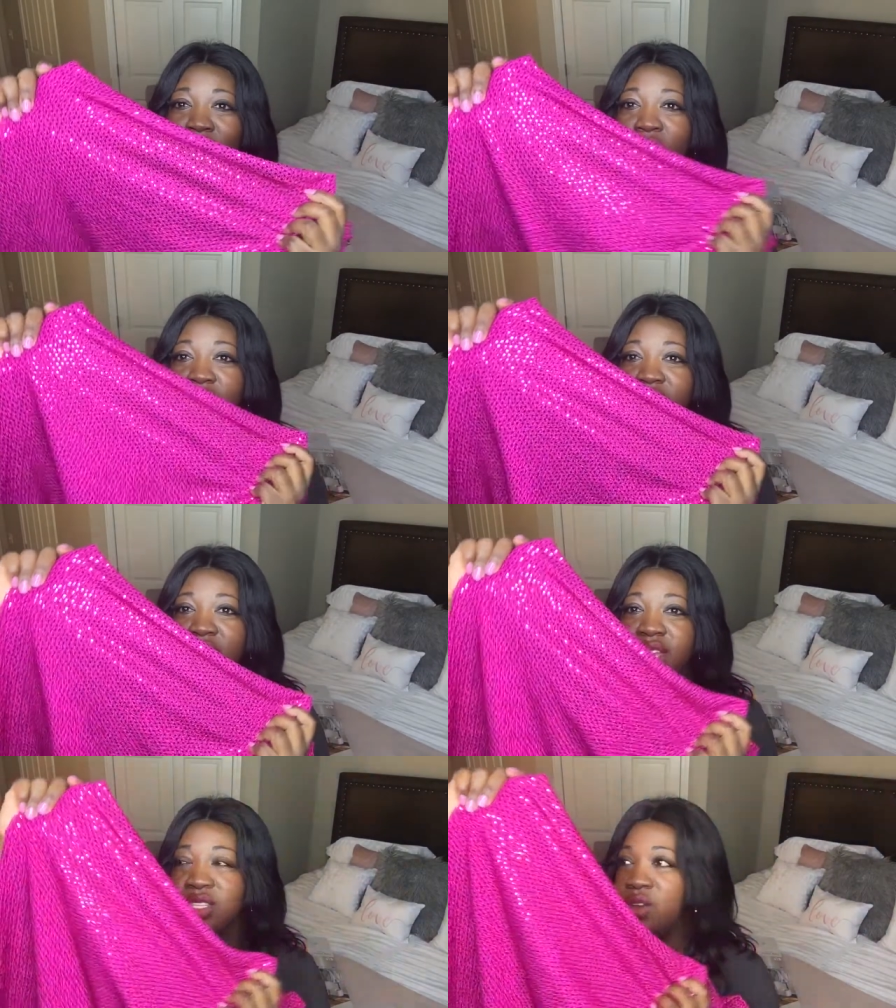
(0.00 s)
hopefully
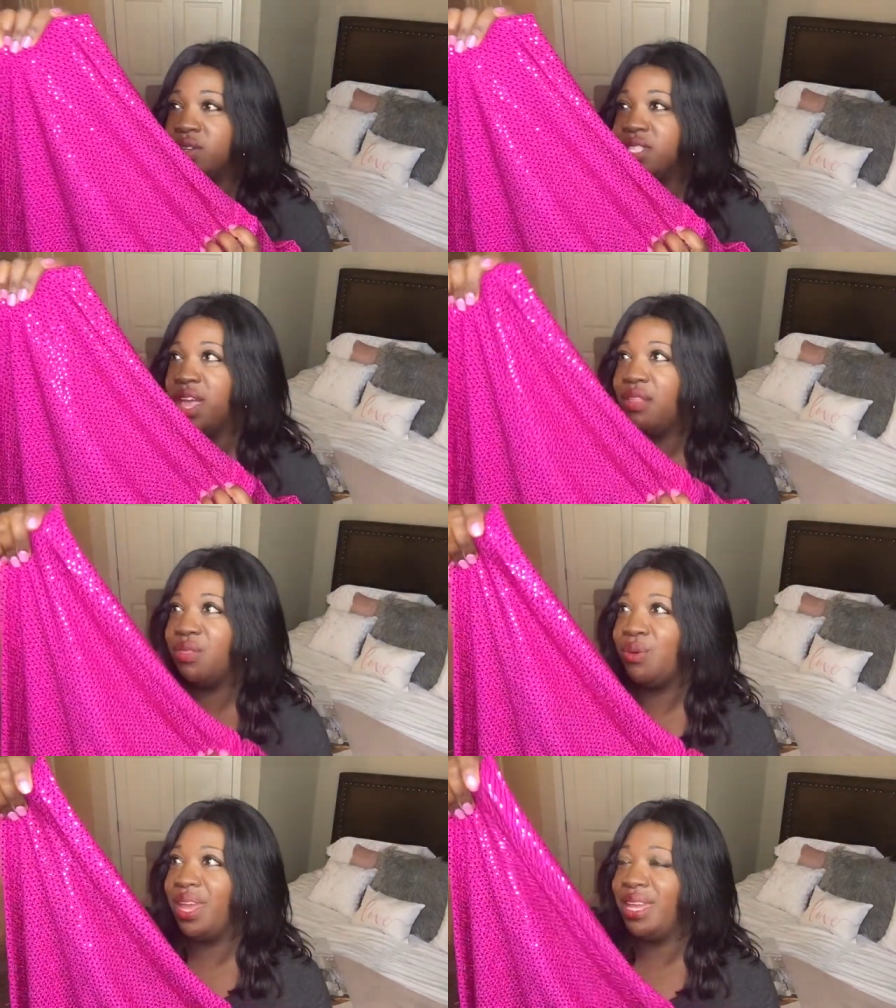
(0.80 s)
it turns out the
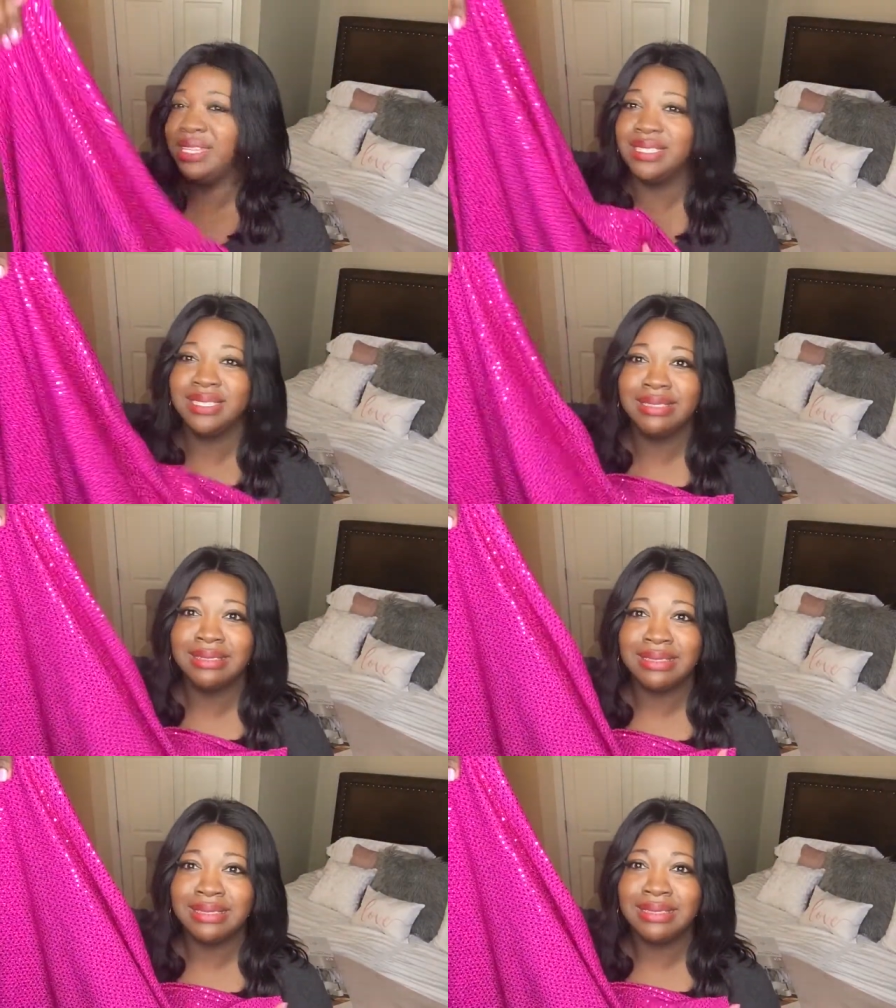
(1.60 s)
way
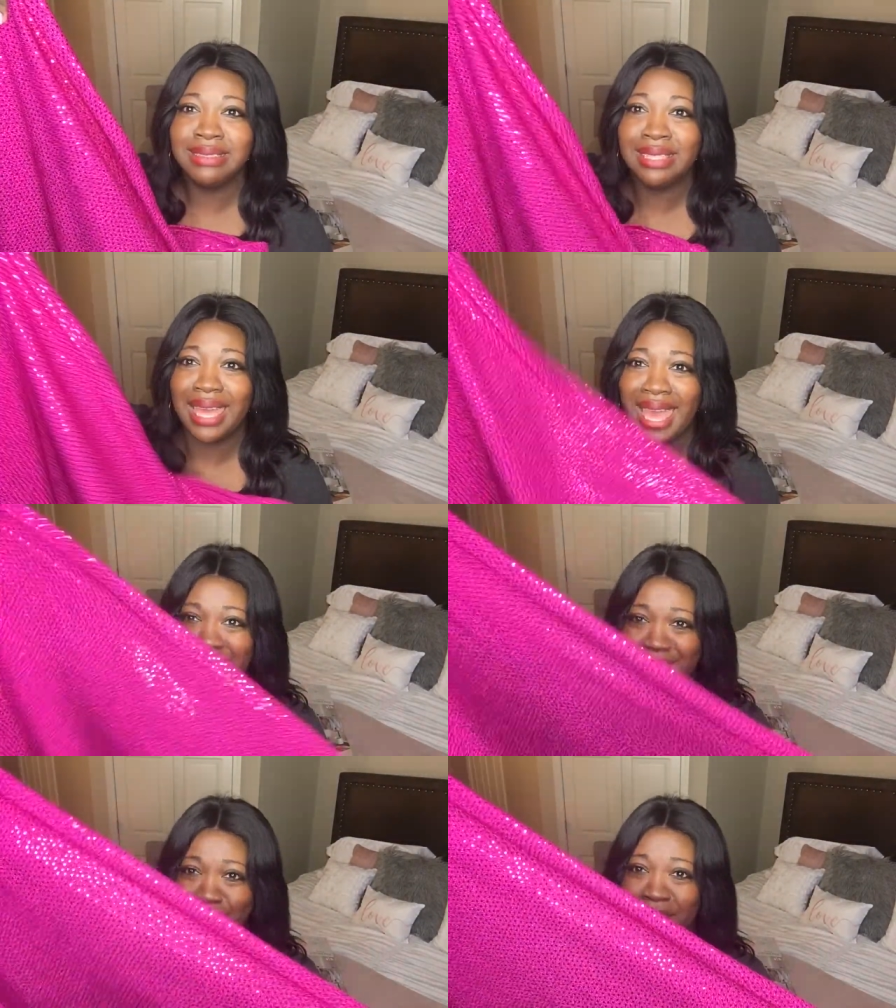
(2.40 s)
I
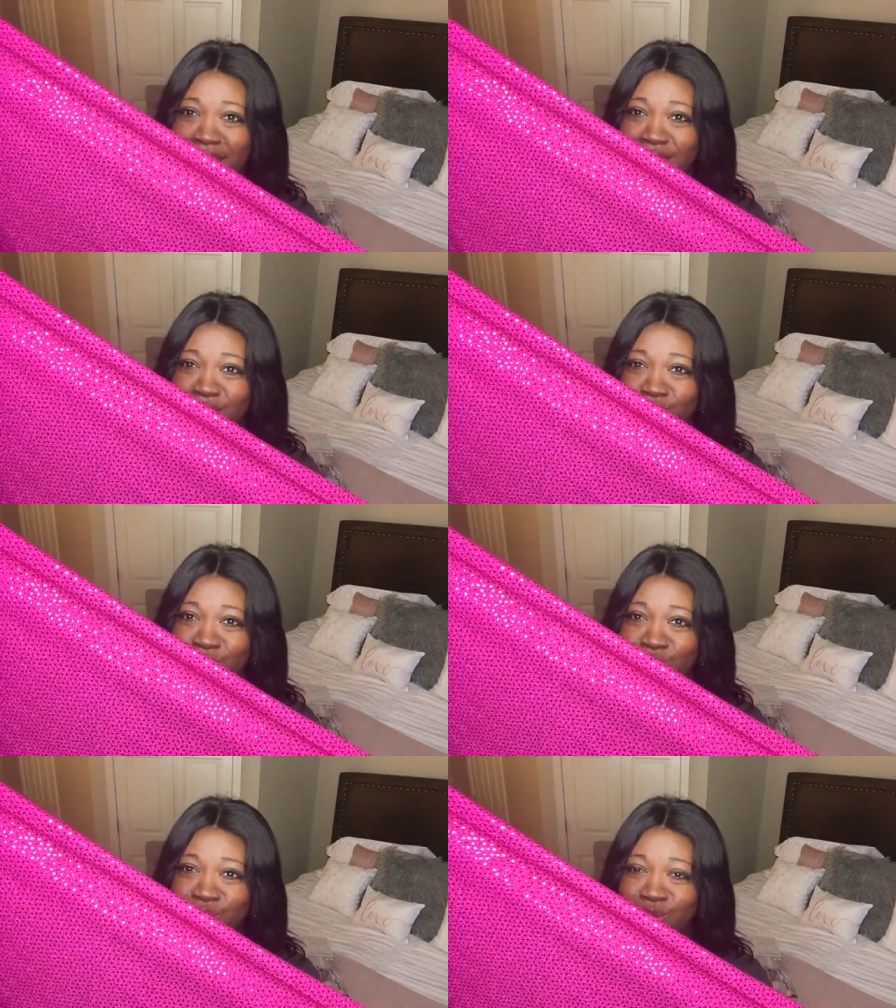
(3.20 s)
expect it
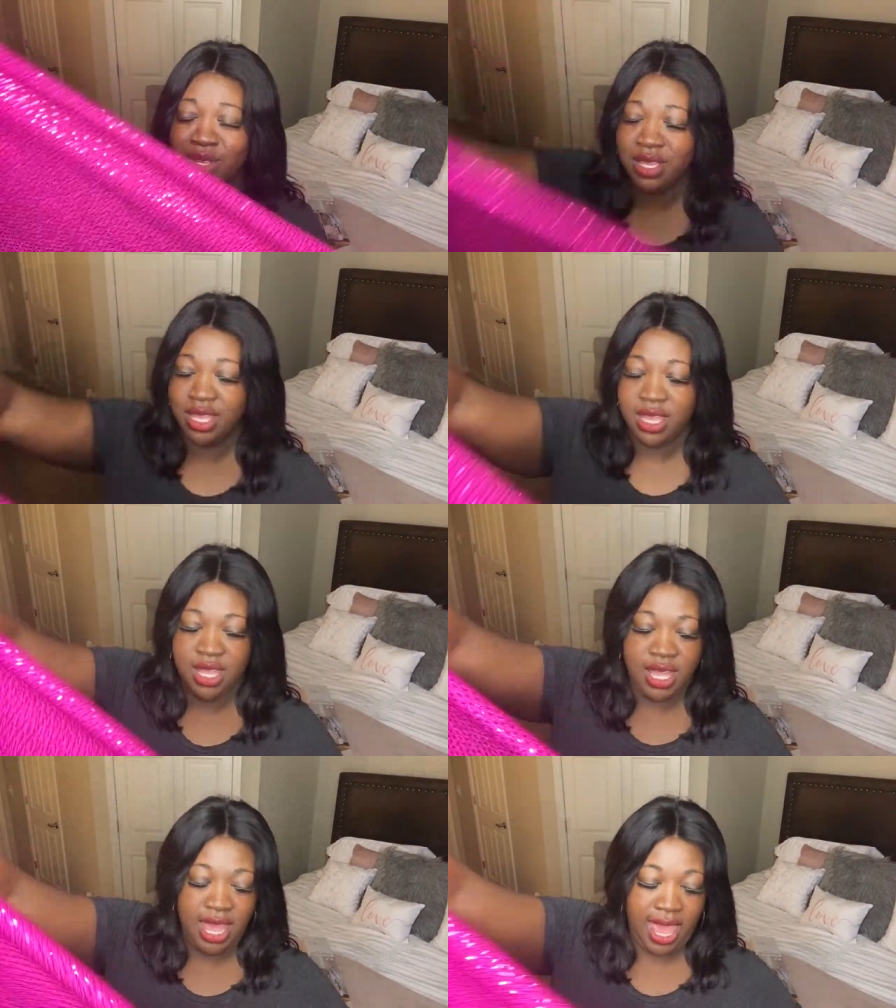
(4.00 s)
to.
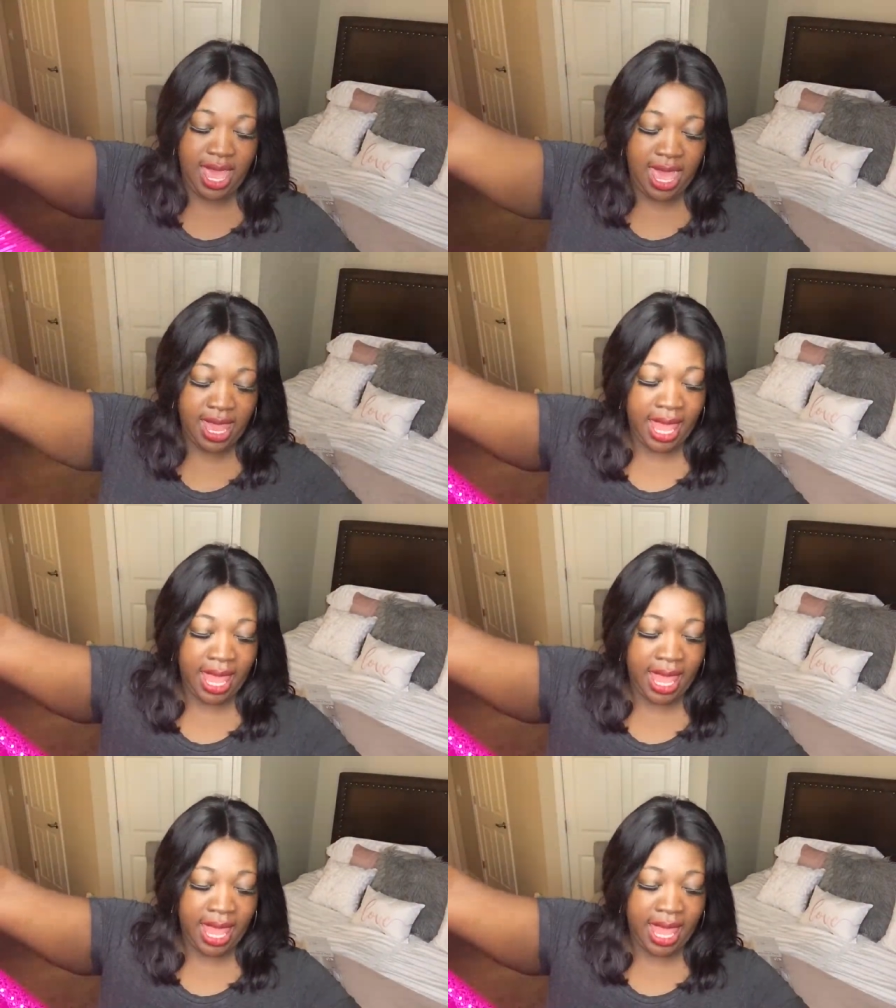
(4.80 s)
And